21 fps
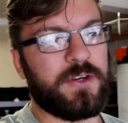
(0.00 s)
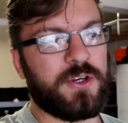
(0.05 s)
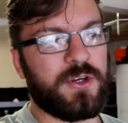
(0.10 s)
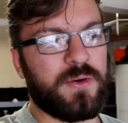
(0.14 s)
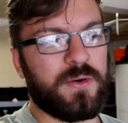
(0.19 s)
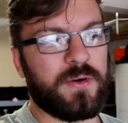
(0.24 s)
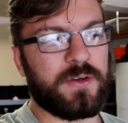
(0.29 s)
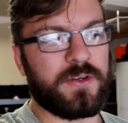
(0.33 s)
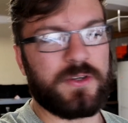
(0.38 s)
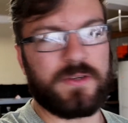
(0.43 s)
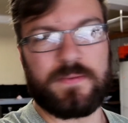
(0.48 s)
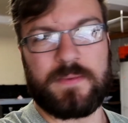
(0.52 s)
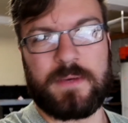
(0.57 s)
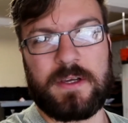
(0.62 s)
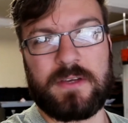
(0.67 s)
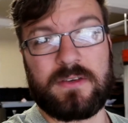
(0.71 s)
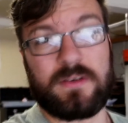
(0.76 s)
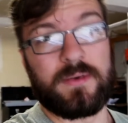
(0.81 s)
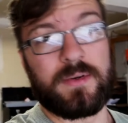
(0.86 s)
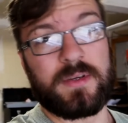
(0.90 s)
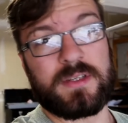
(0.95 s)
short just
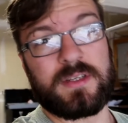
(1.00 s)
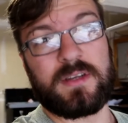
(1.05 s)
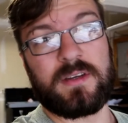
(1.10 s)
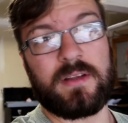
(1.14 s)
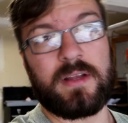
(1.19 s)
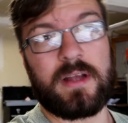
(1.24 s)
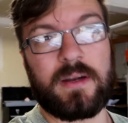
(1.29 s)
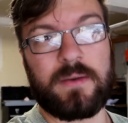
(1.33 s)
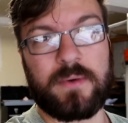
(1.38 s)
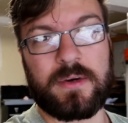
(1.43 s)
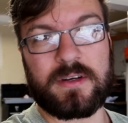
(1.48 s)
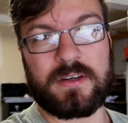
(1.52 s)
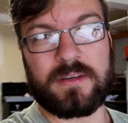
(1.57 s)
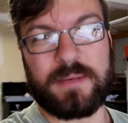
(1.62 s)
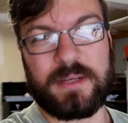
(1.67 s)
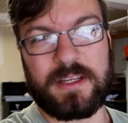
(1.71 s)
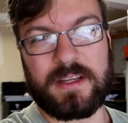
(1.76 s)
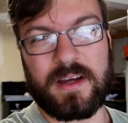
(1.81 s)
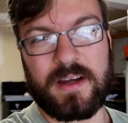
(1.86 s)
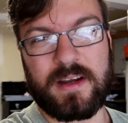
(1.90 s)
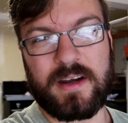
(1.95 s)
because there wasn't a lot of work to
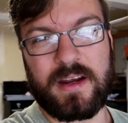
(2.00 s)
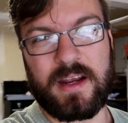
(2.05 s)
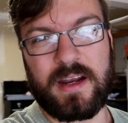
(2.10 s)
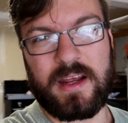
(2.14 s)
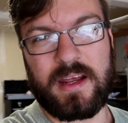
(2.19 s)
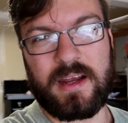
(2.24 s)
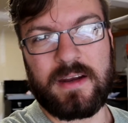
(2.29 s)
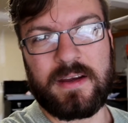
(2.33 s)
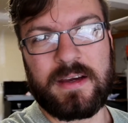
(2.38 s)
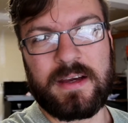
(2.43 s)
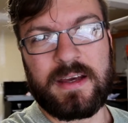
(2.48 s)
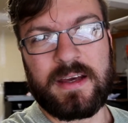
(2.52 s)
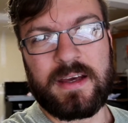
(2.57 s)
be done in it.